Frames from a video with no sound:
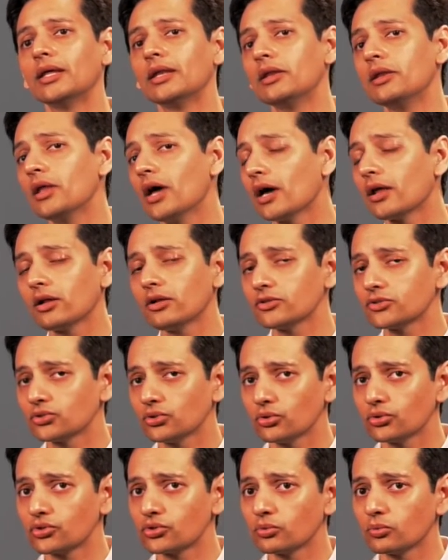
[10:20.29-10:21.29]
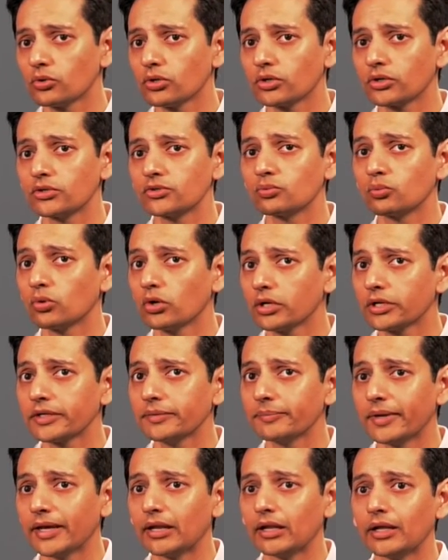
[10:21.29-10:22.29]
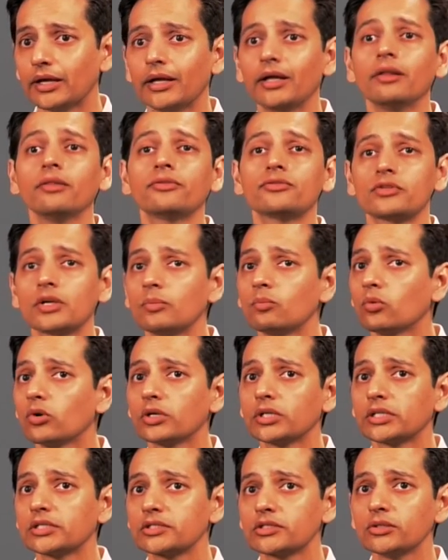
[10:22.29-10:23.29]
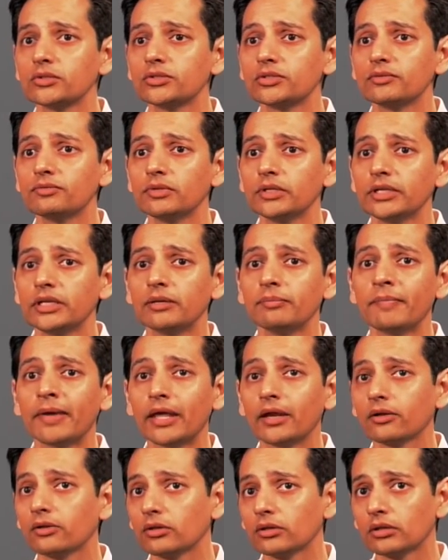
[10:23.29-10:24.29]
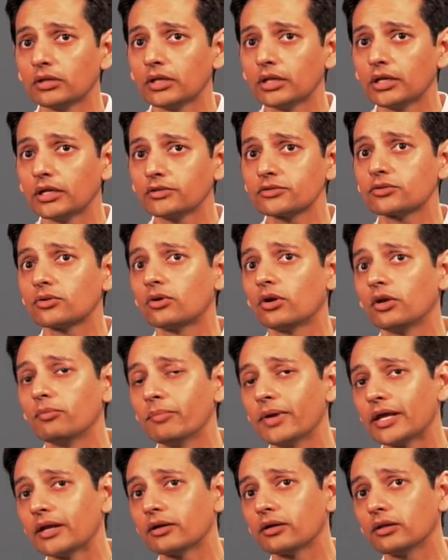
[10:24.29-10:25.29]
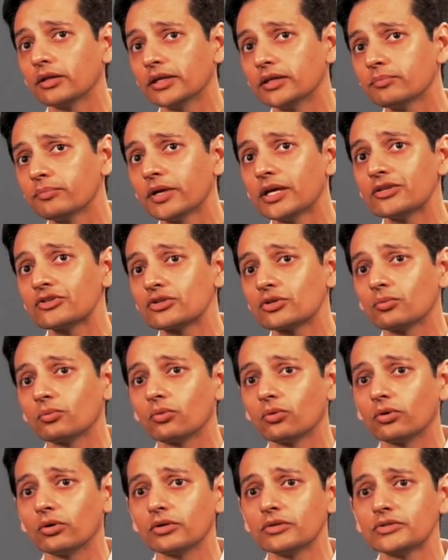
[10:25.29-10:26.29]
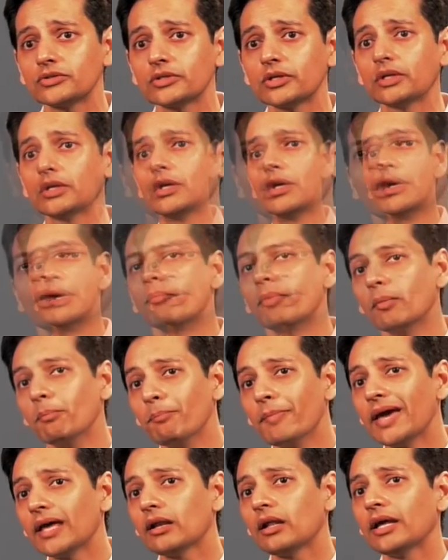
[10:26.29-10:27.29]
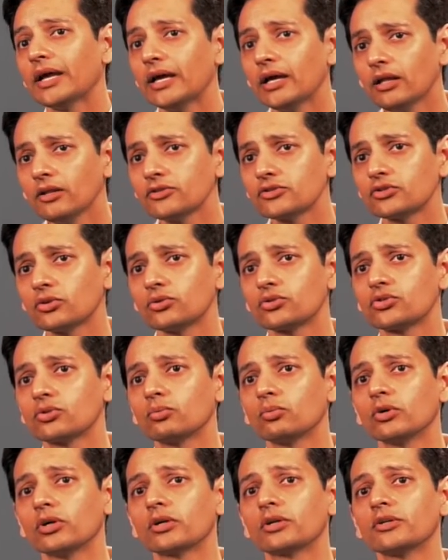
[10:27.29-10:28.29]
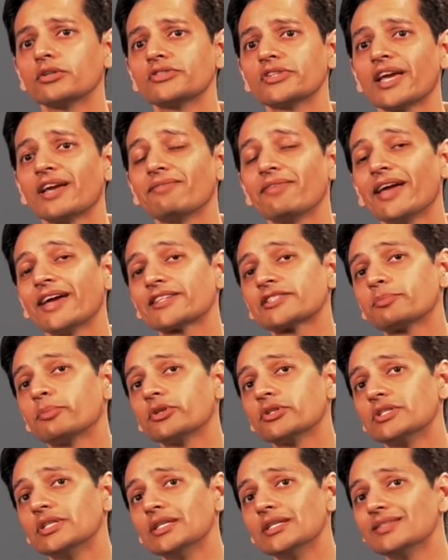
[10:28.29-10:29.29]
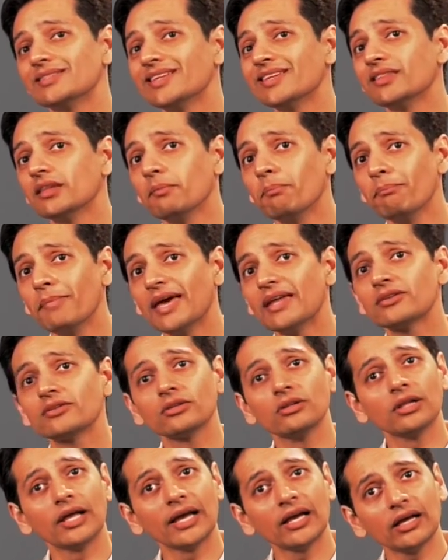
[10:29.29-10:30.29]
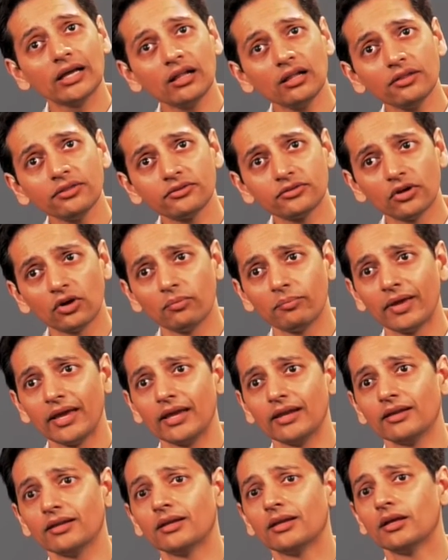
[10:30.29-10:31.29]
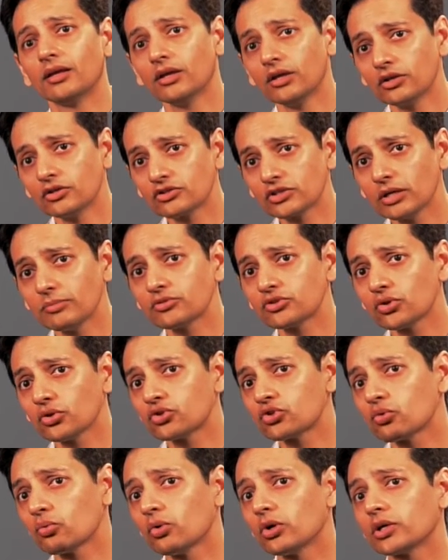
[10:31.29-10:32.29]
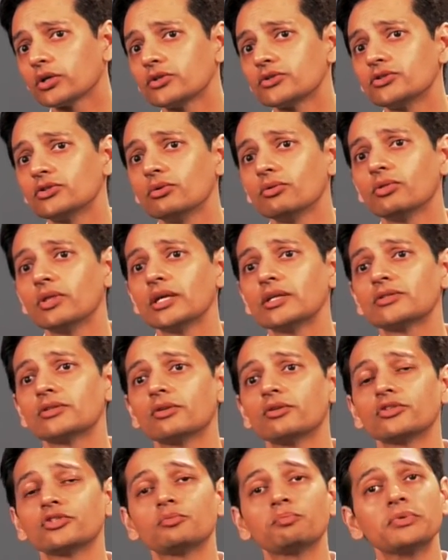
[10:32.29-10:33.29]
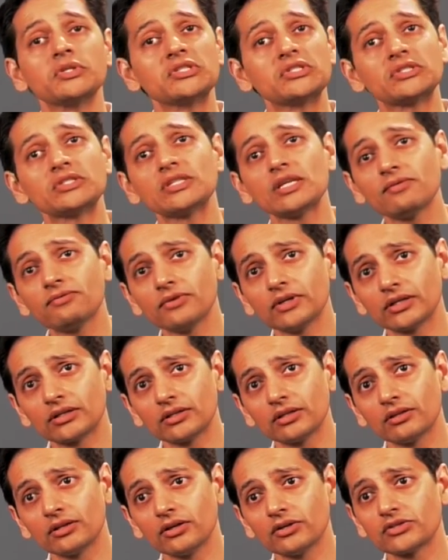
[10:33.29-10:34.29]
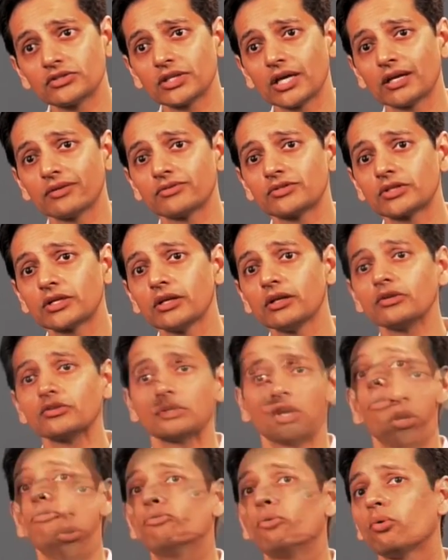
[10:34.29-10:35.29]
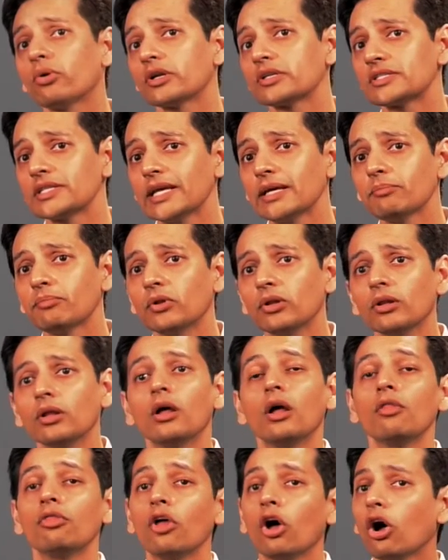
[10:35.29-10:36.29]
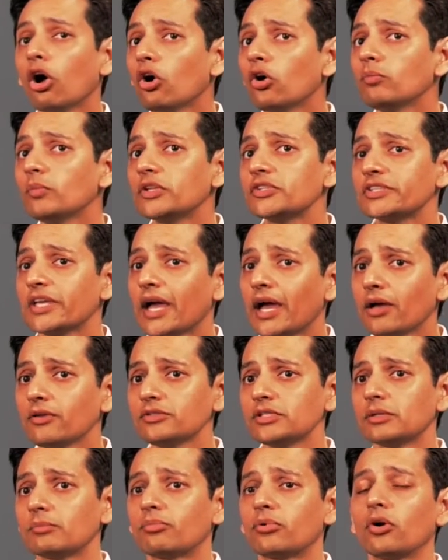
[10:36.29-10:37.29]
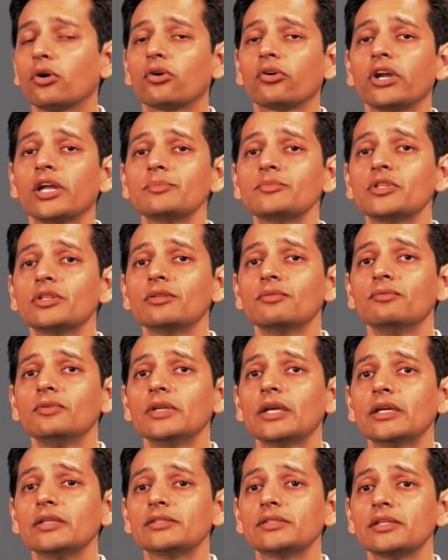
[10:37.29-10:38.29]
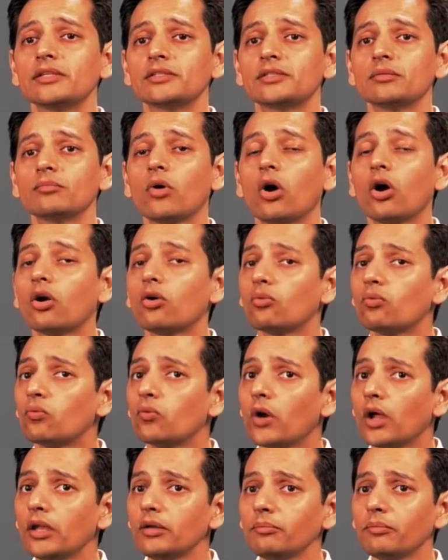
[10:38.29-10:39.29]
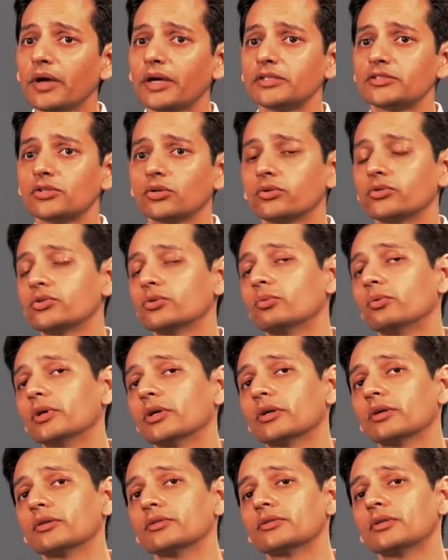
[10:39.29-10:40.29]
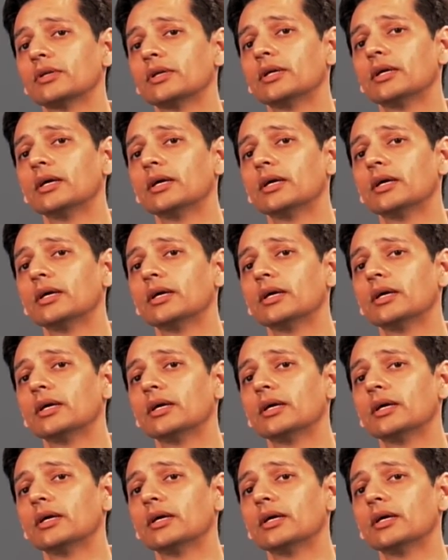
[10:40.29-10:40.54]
Not all social workers work in mental health. Some work exclusively in medical clinics or on medical inpatient wards. But mental health social workers have expertise in the mental health domain. Some social workers do things that are specific to their set of skills. For example, the homeless housing programs in the VA system are run by social workers.